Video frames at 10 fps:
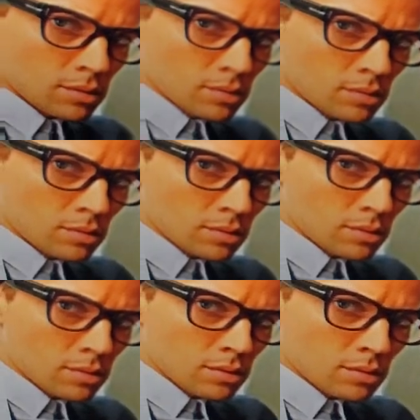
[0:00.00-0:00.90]

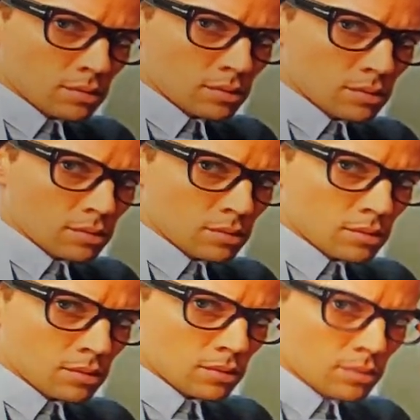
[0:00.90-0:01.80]

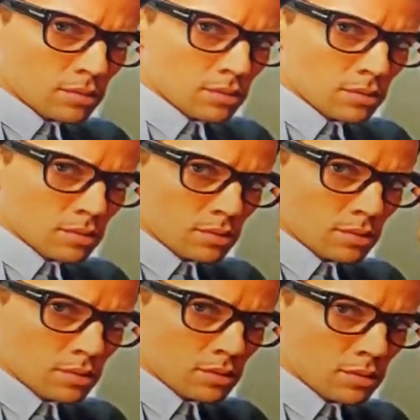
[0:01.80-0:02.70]

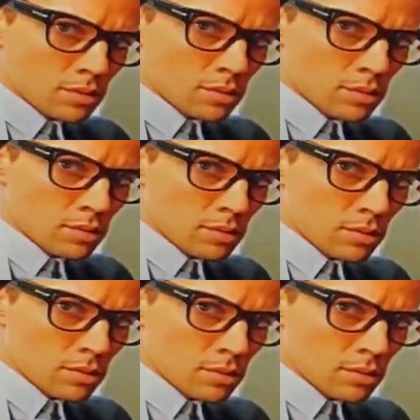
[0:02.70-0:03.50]
Nobody speaks.